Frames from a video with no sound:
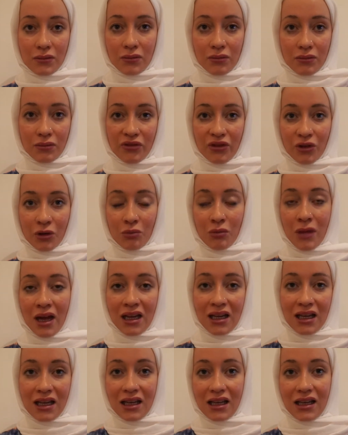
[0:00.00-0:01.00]
for
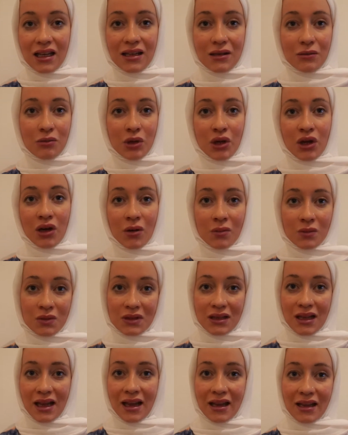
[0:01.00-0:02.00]
money, it becomes
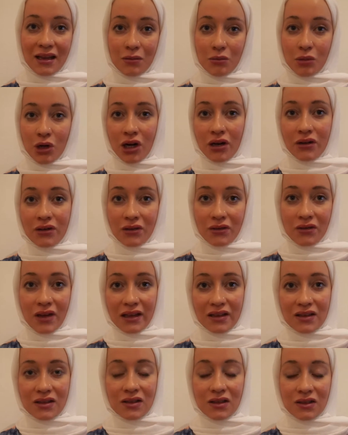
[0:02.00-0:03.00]
like part of
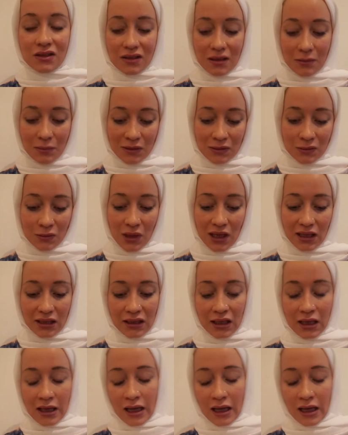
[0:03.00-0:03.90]
that system as well.